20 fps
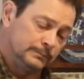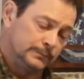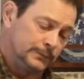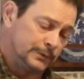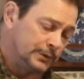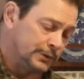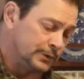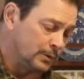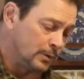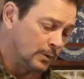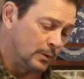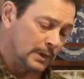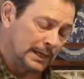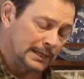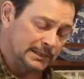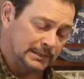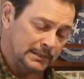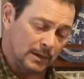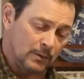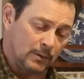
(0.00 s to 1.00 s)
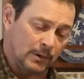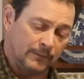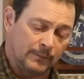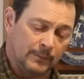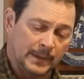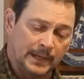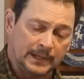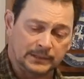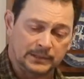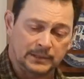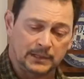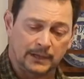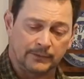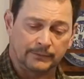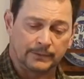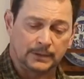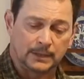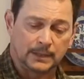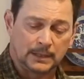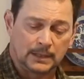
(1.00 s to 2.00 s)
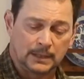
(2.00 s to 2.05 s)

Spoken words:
So I stay away from that stuff.